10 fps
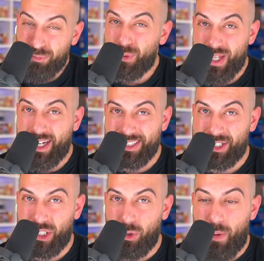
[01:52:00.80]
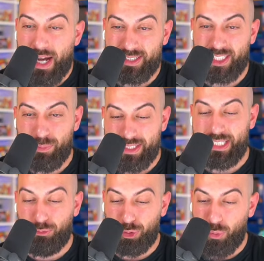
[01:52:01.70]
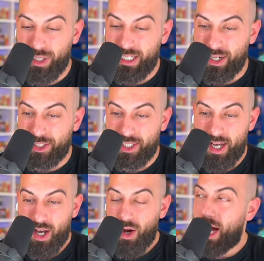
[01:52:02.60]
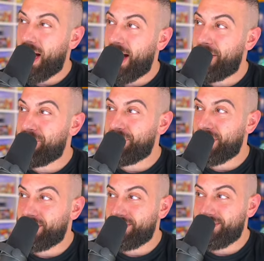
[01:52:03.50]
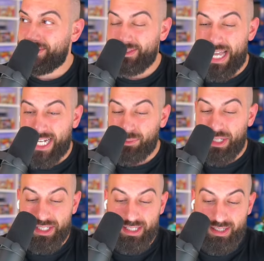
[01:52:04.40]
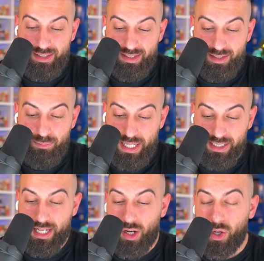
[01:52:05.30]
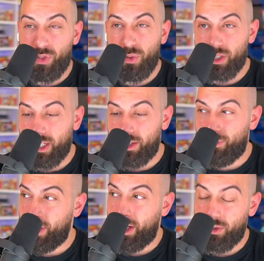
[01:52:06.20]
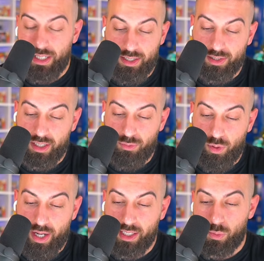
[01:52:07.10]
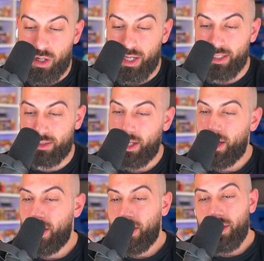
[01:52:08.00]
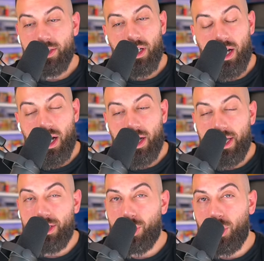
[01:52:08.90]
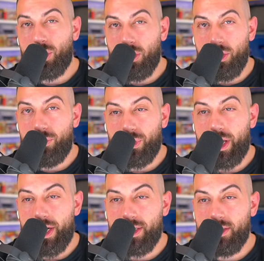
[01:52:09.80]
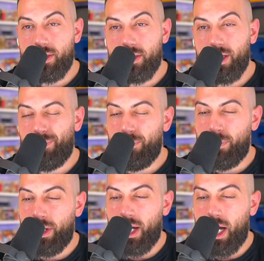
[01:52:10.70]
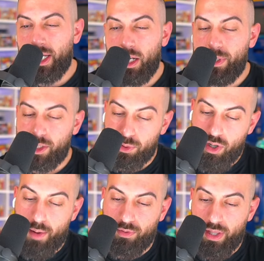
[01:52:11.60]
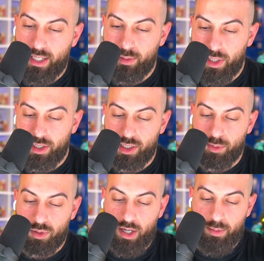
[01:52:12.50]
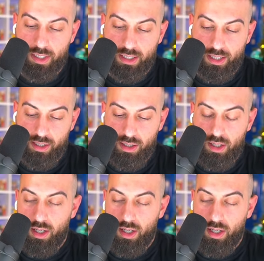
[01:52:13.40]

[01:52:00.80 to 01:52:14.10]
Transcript: 2002, a box that's been sealed for 20 years. Um, Expedition base set. All you have to do is like the video to enter the giveaway, as well as uh, hit turn on all notifications but uh, you got to be subscribed for that, so make sure you're subscribed, and then uh,